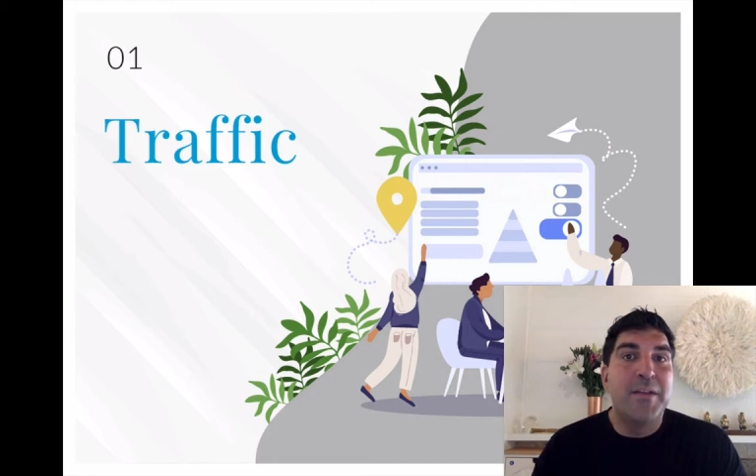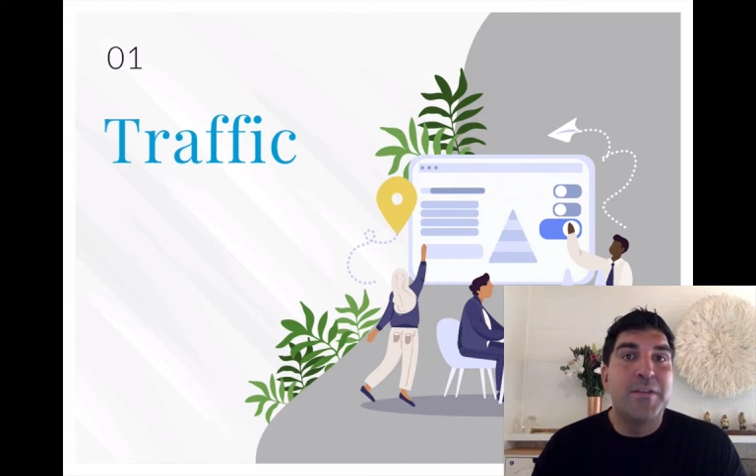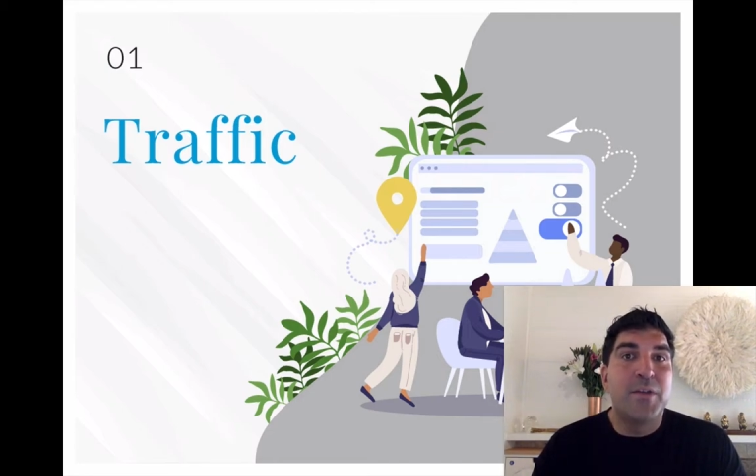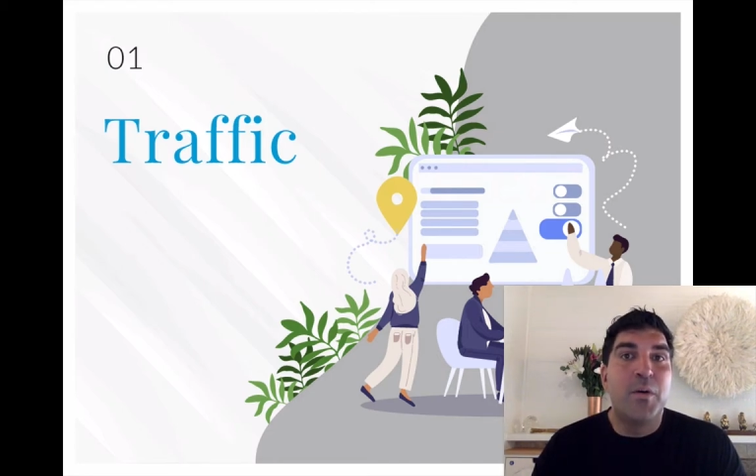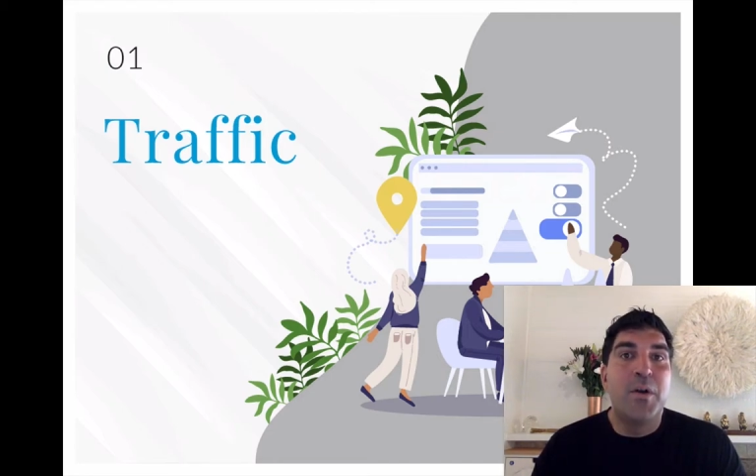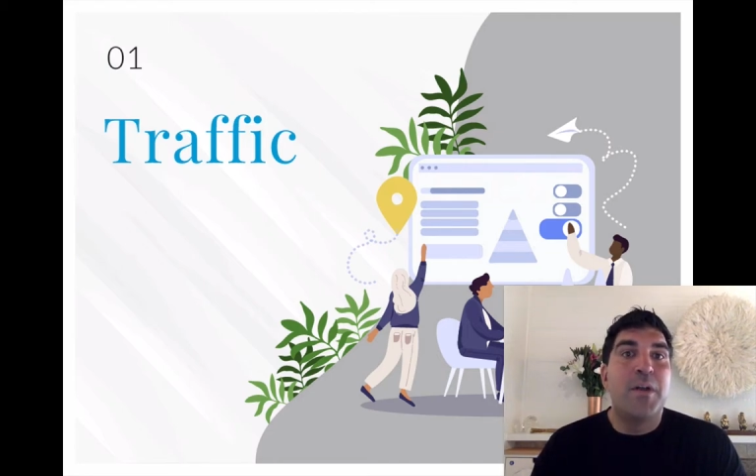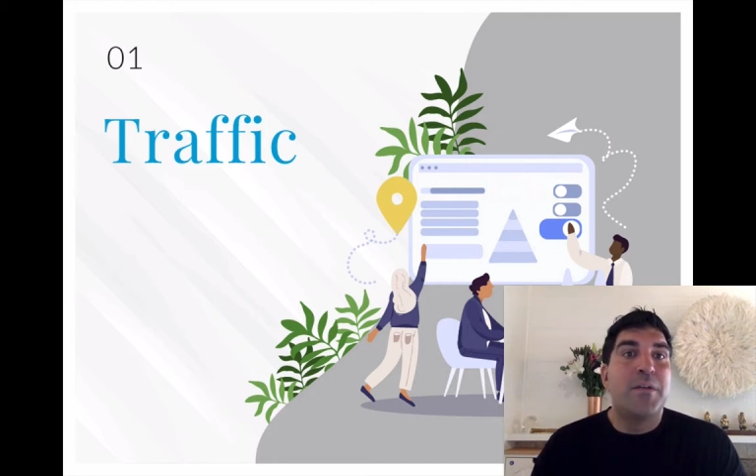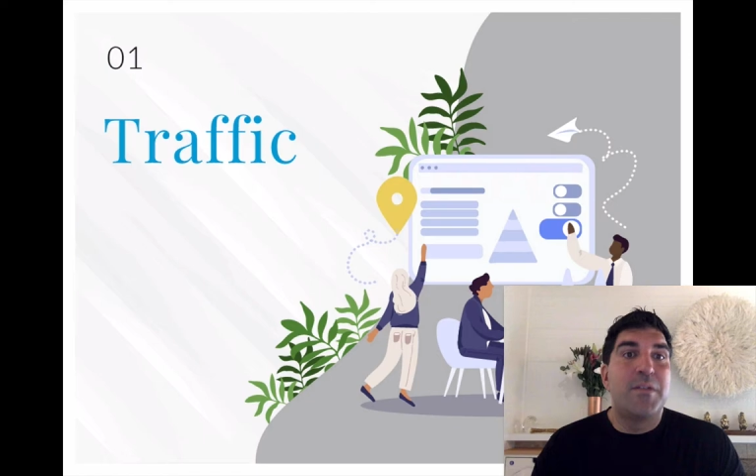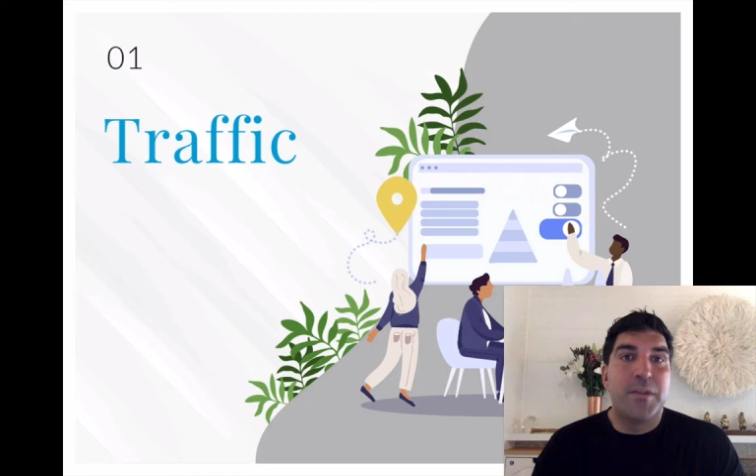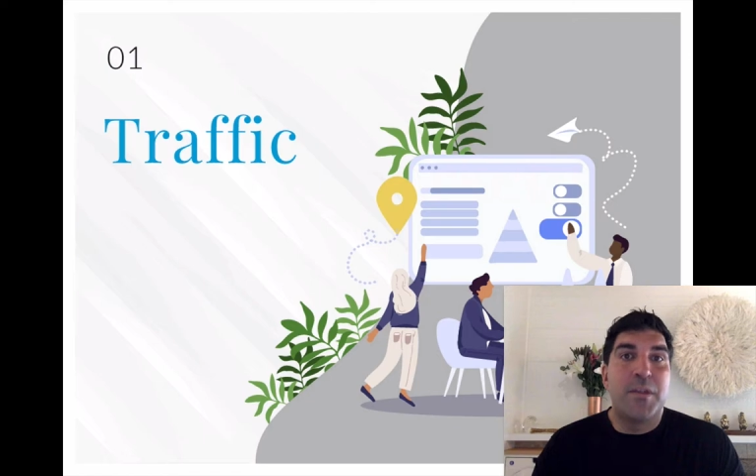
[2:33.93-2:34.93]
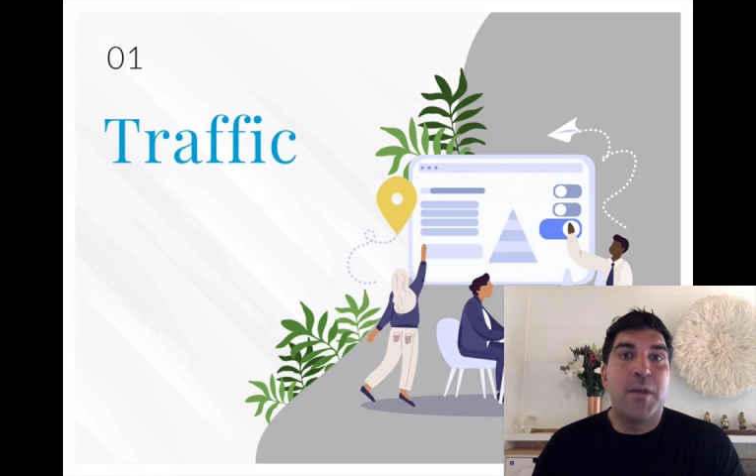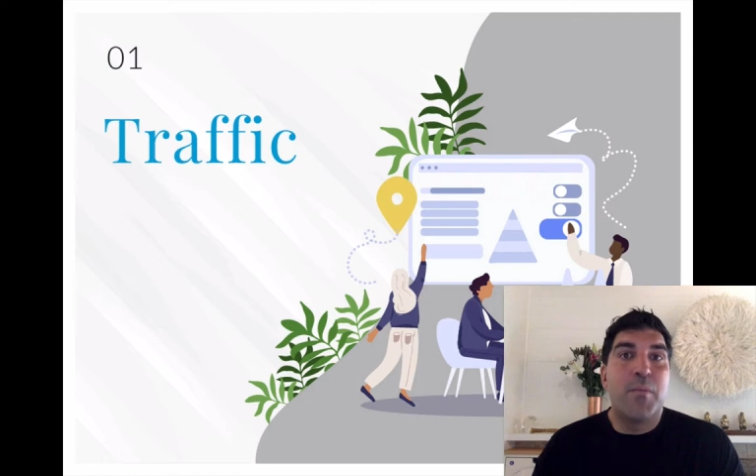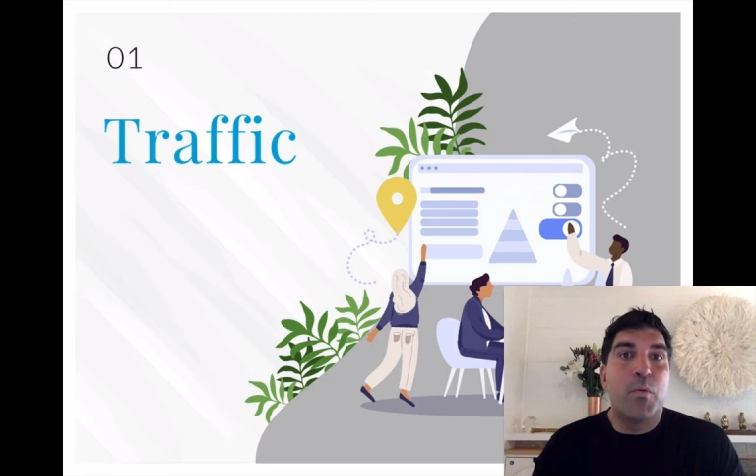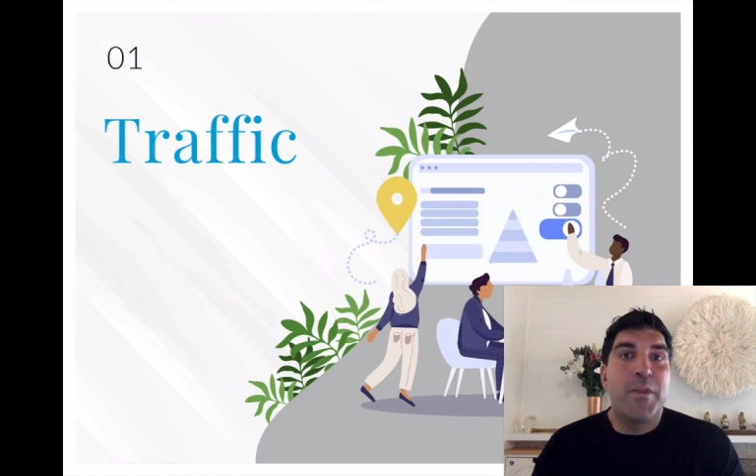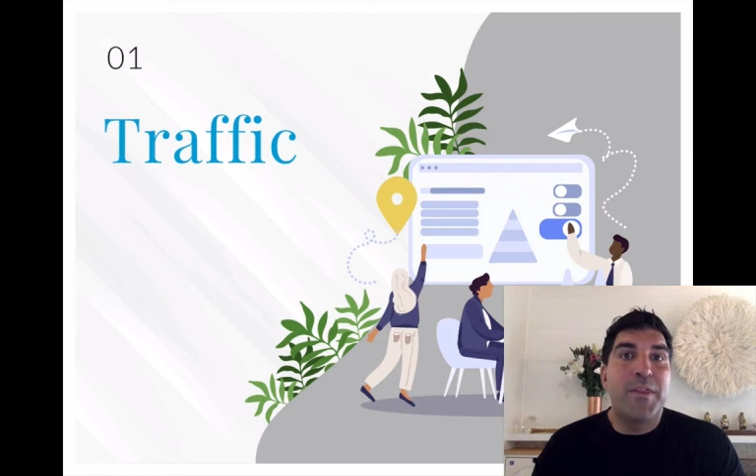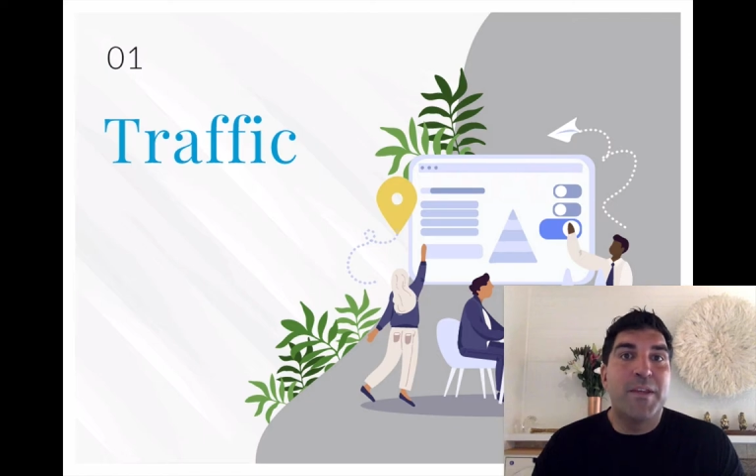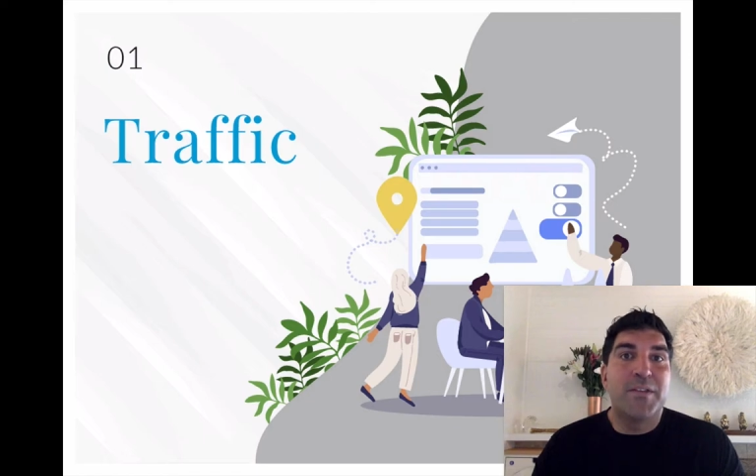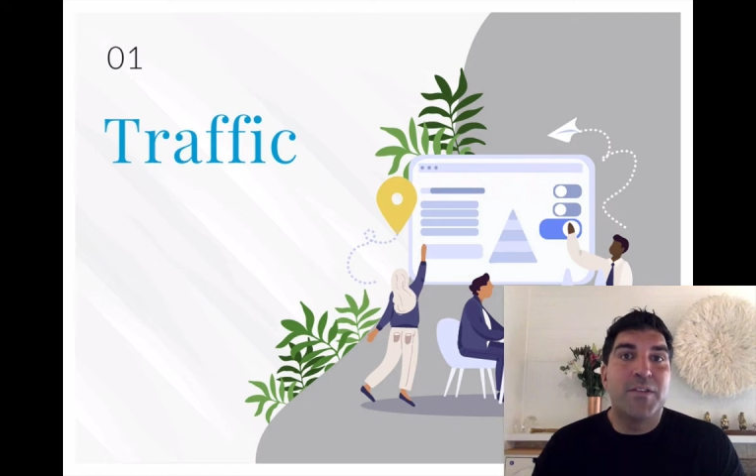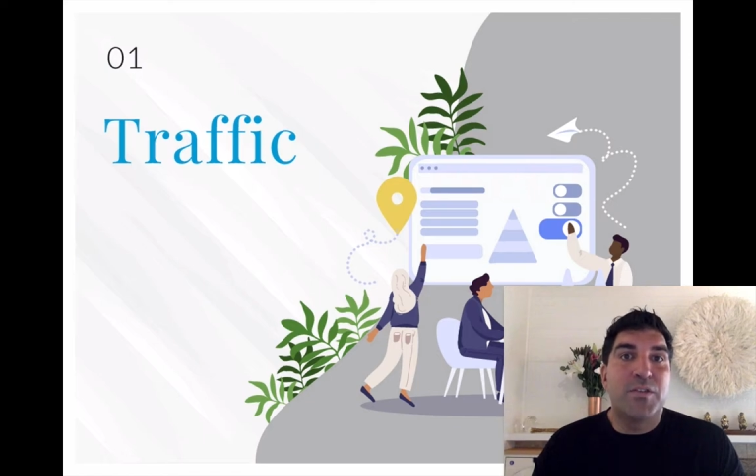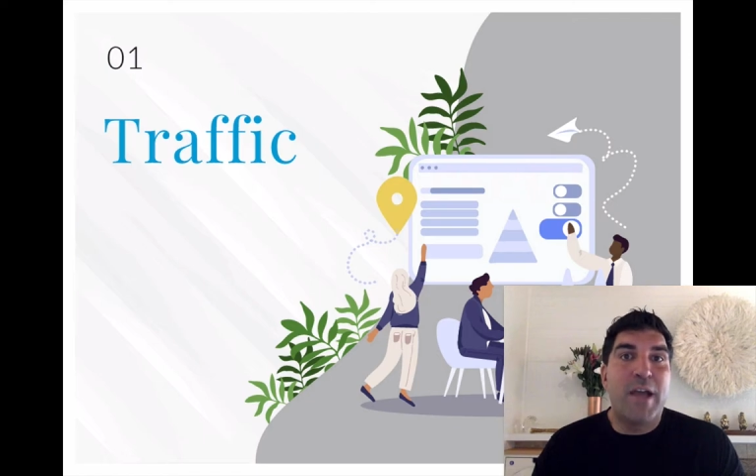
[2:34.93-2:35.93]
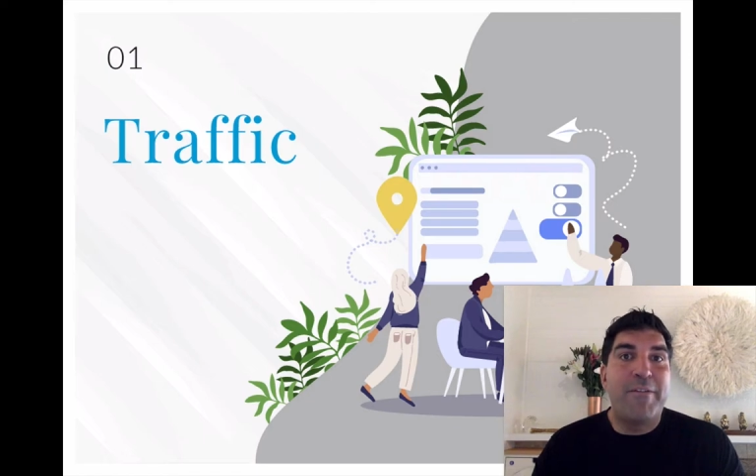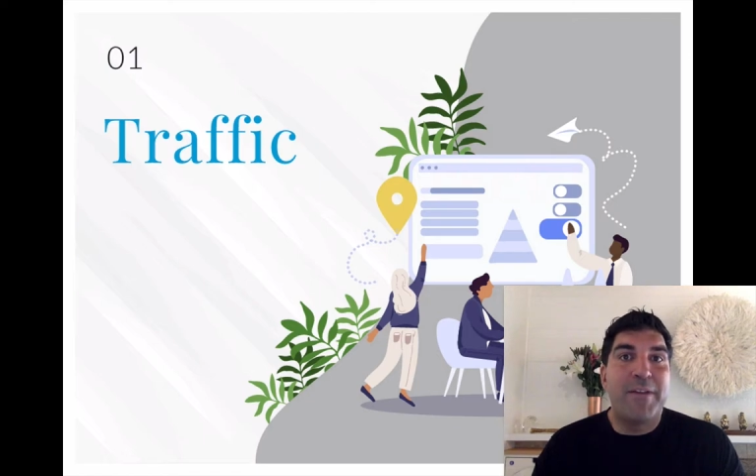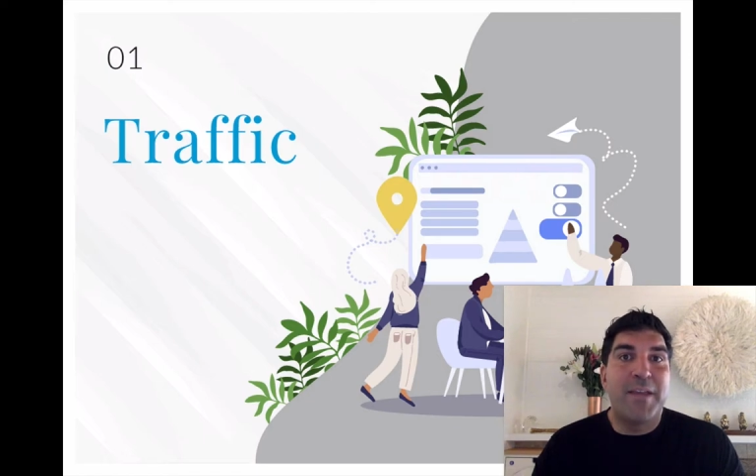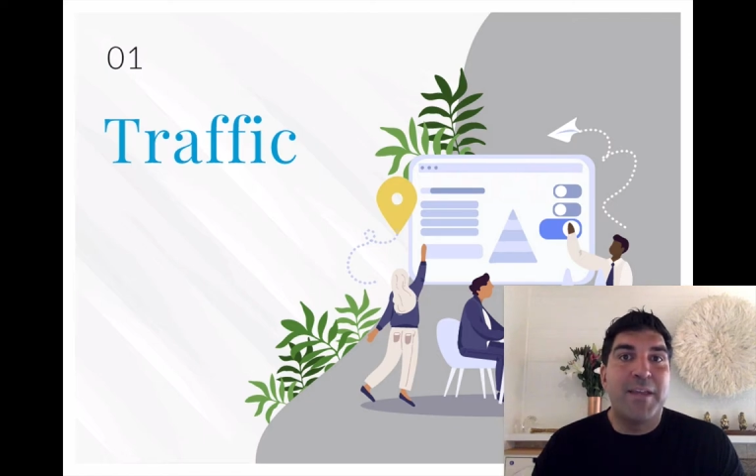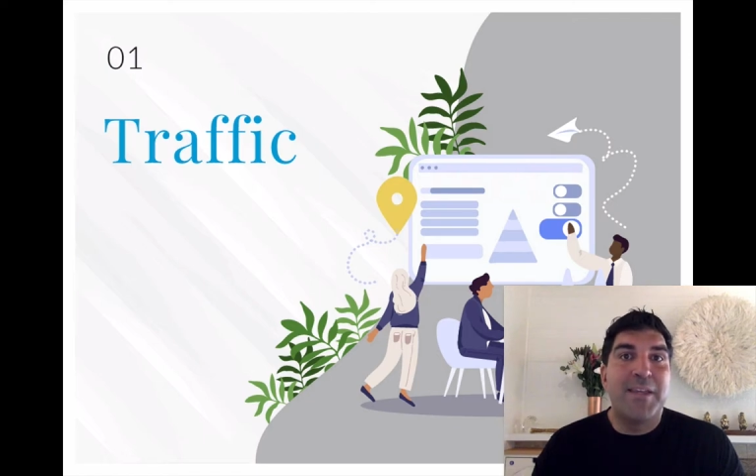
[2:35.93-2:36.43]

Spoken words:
So the number one thing is just traffic.